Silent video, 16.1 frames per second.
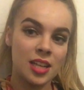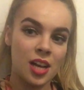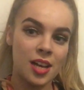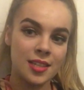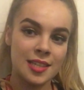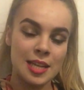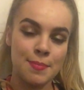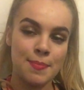
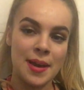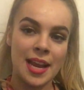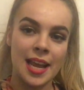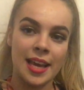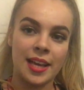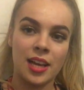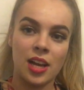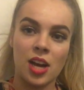class and a
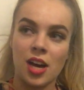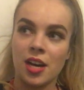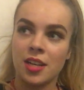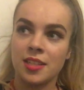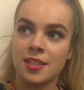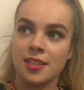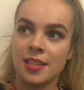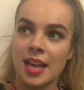ballet
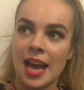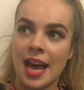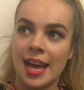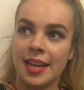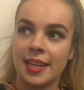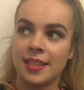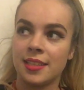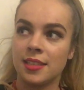class,
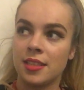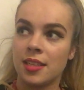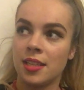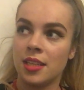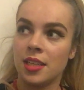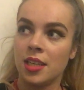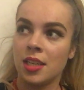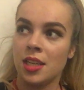and
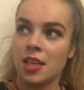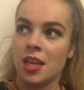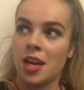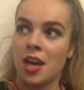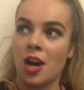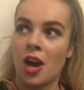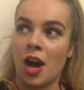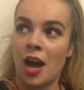
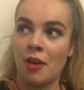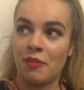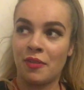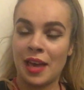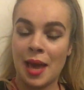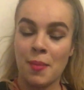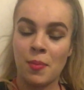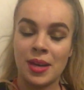
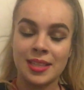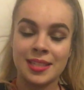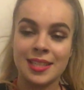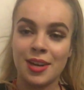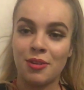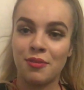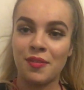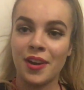I've kept
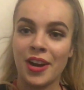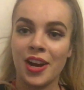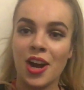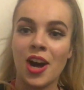myself very